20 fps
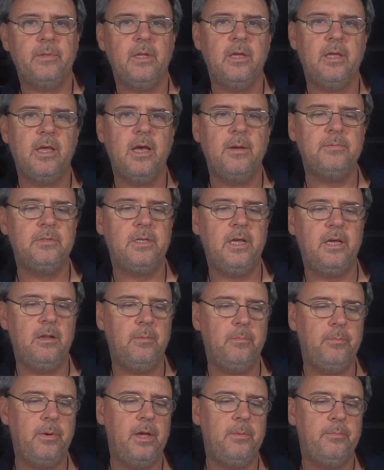It comes down
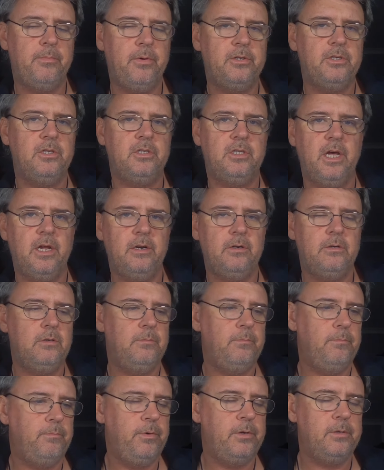to bait
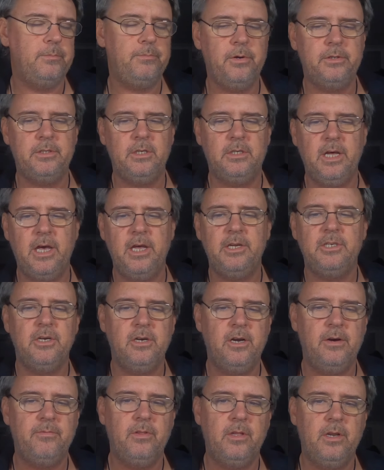
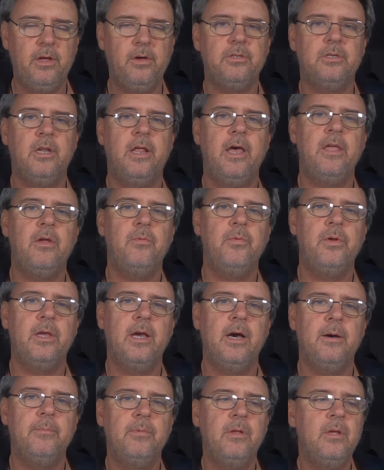presentation and everything else and how you
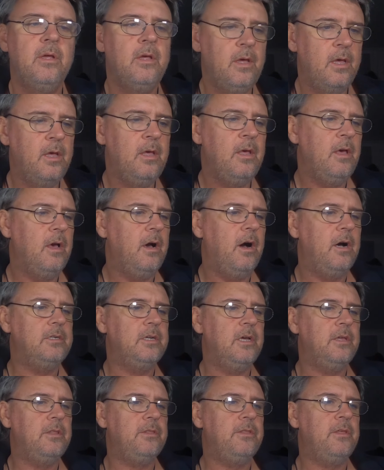rig up. I
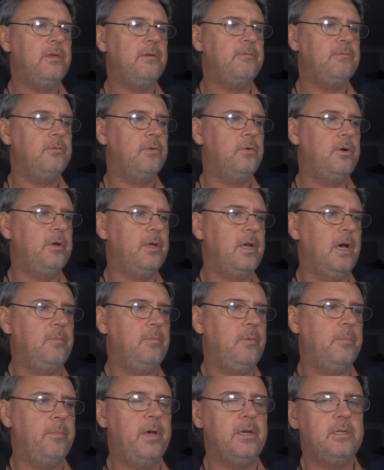don't think
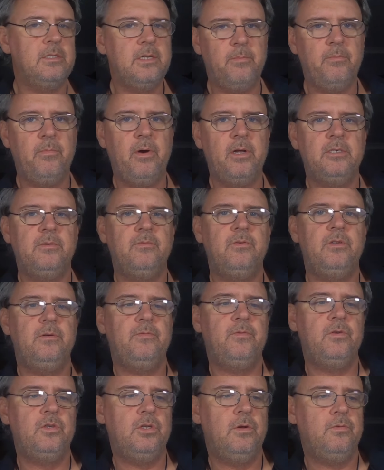fluorocarbon makes that much of a
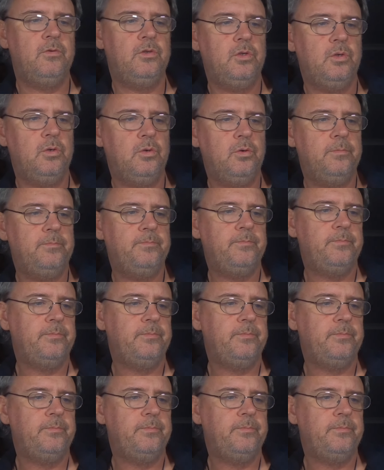difference offshore.